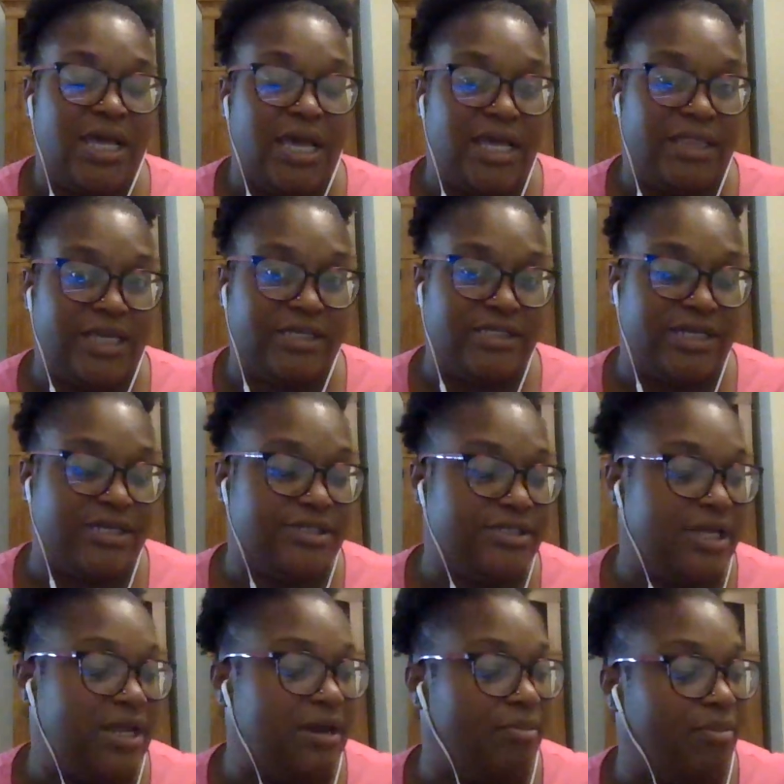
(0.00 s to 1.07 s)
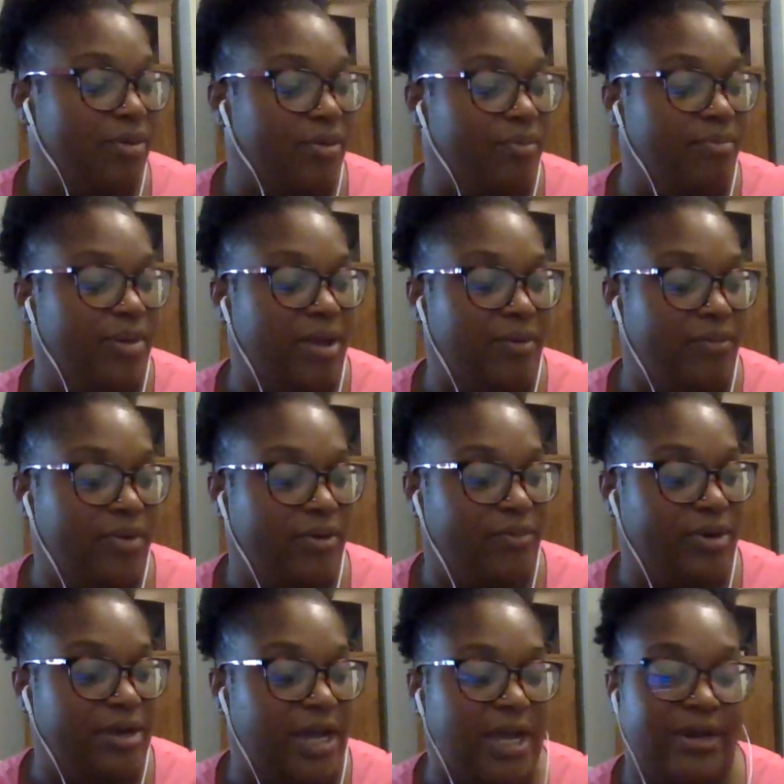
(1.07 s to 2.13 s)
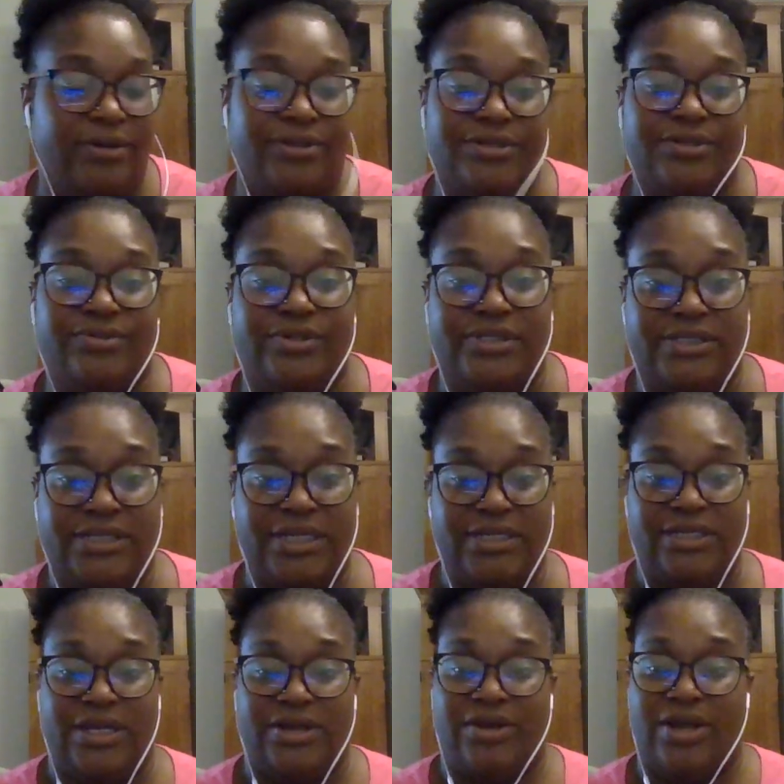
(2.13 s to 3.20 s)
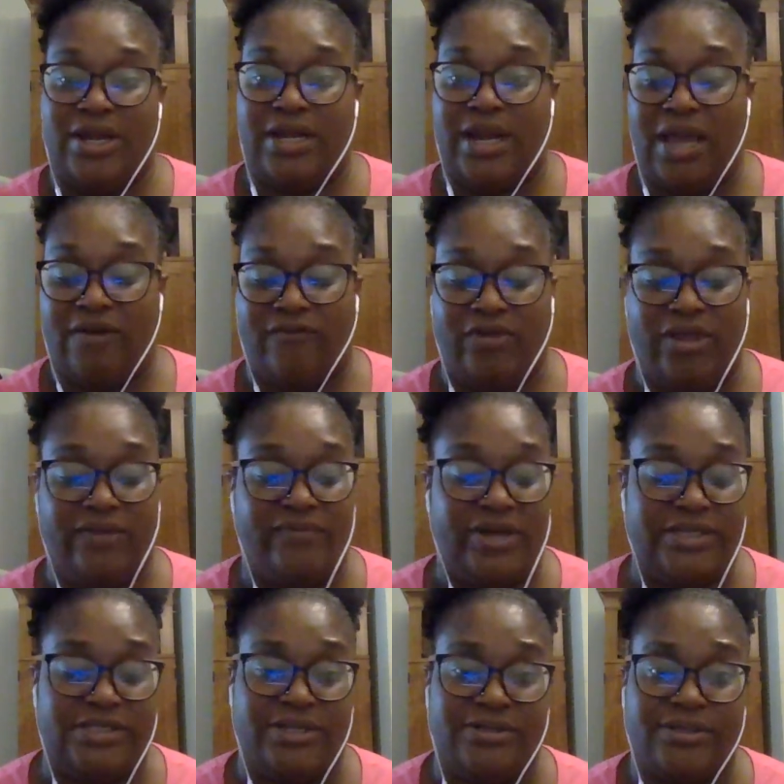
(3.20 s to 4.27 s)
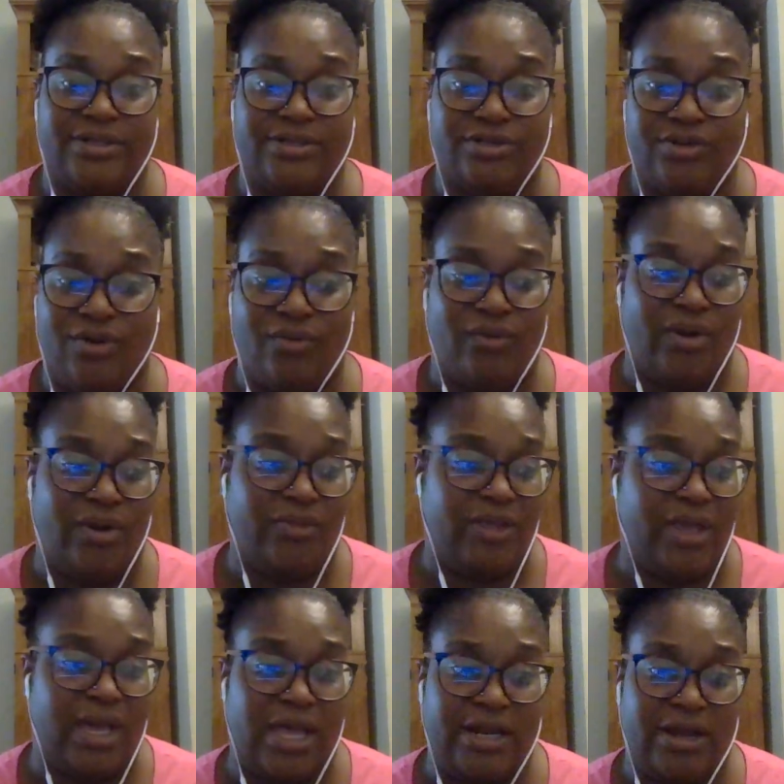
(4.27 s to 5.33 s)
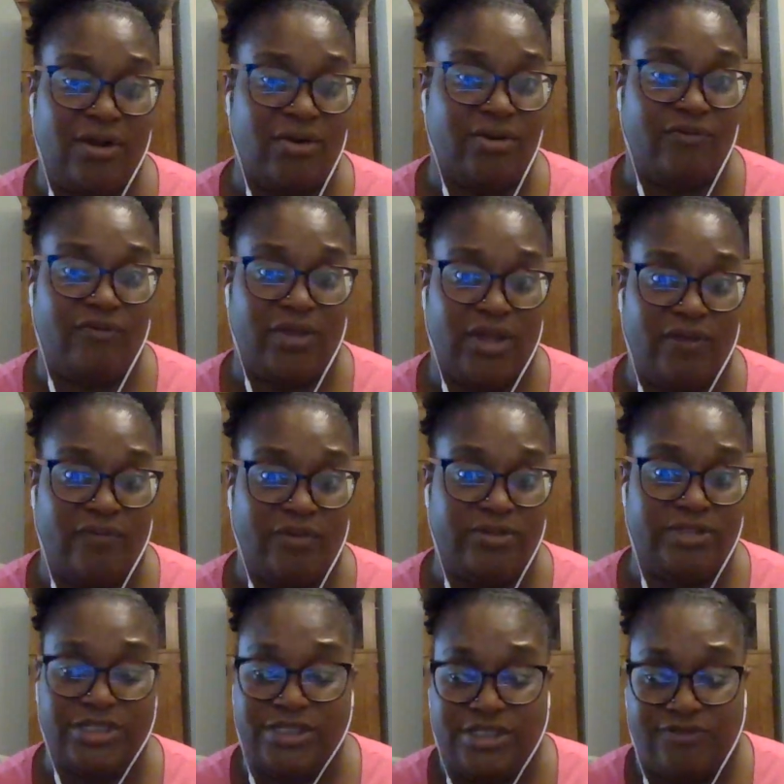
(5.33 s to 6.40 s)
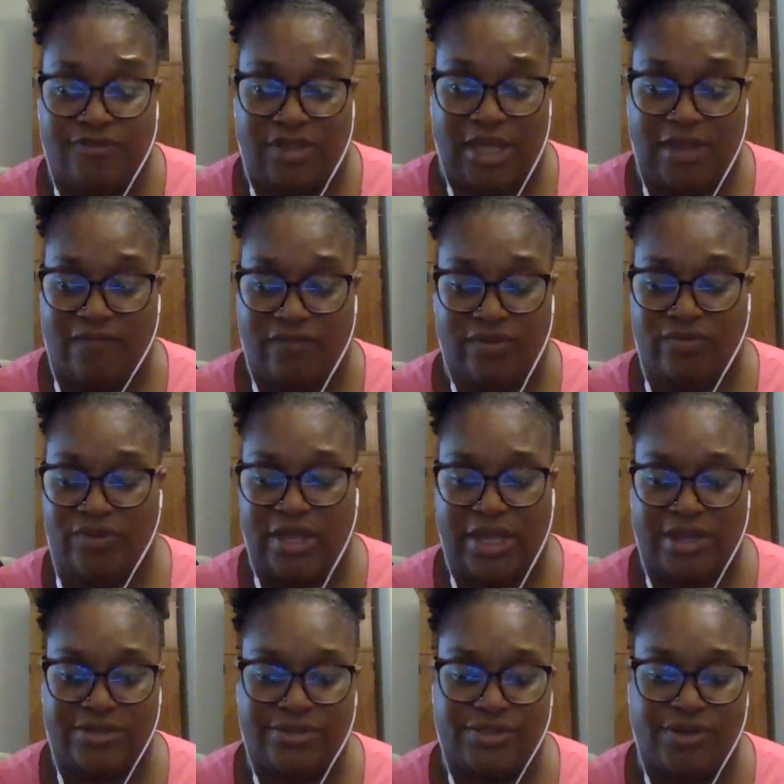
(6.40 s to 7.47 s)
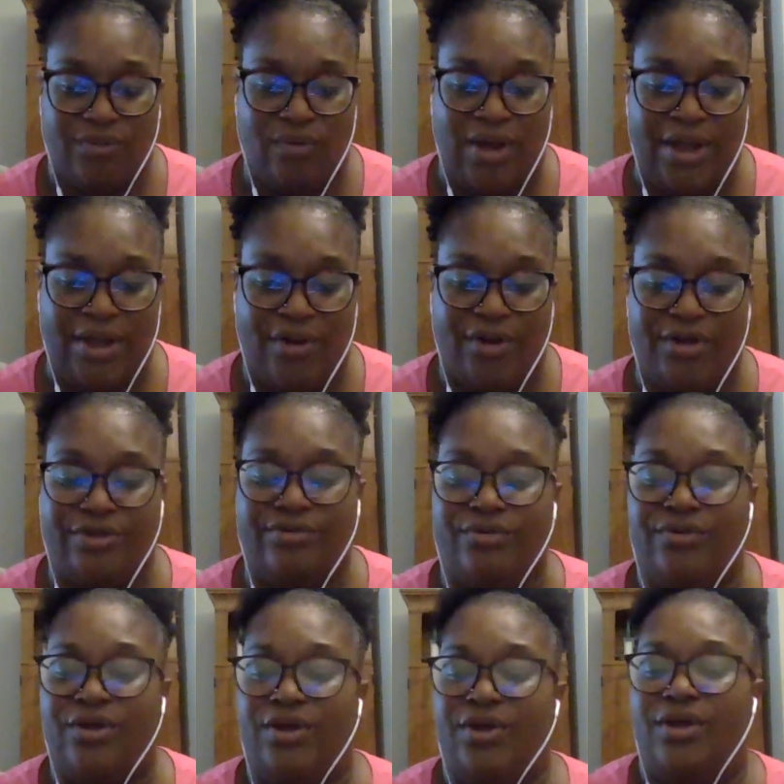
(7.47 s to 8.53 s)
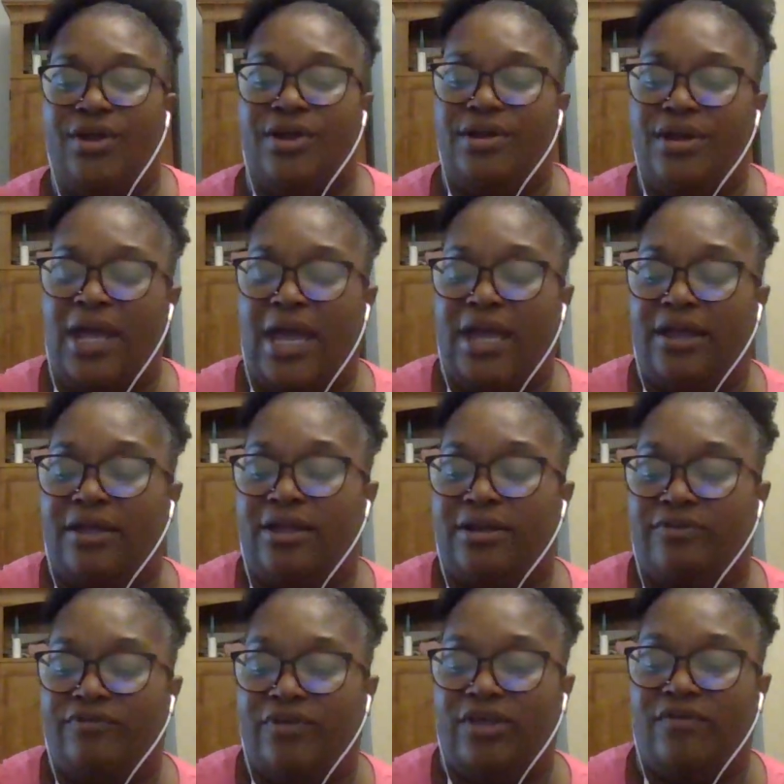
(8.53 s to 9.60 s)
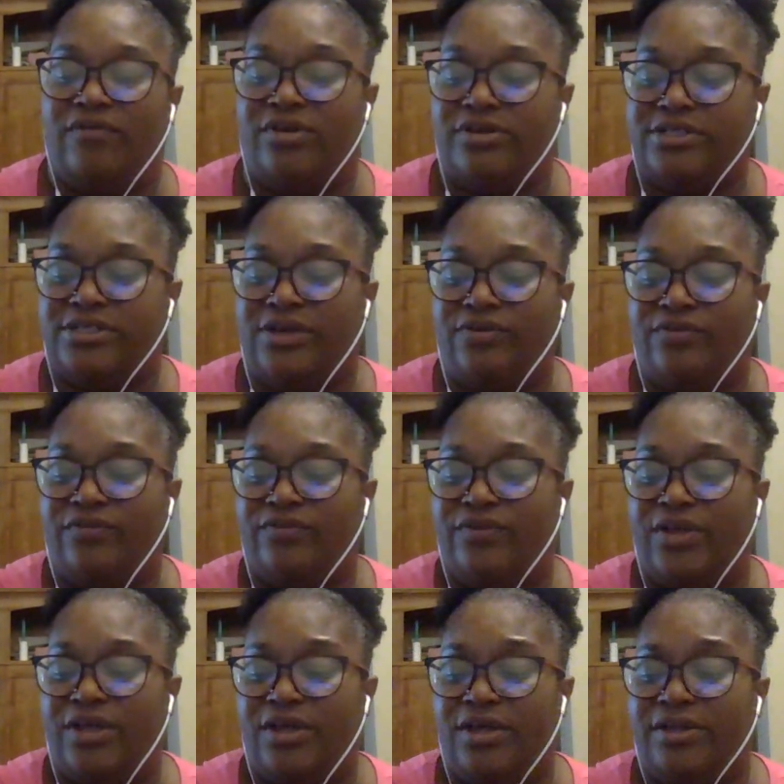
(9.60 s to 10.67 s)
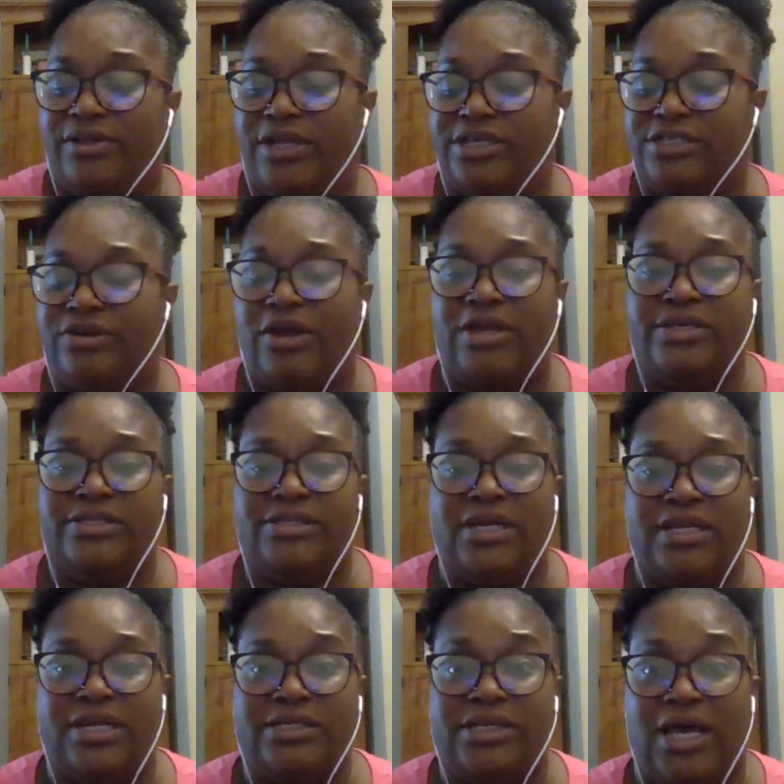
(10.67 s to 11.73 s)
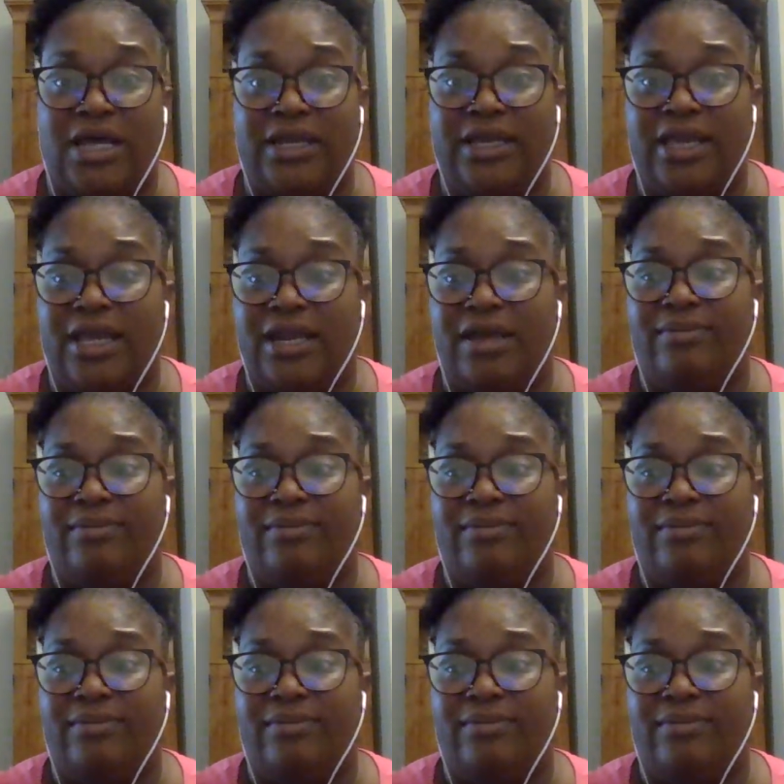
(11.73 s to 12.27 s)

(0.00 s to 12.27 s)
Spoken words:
And that's understandable. But what we're not going to do is sit there and not forgive ourselves, because you're worthy. God already forgave you. Jesus forgave you. Like, so why are you not going to forgive yourself? That's crazy. That's how I look at it.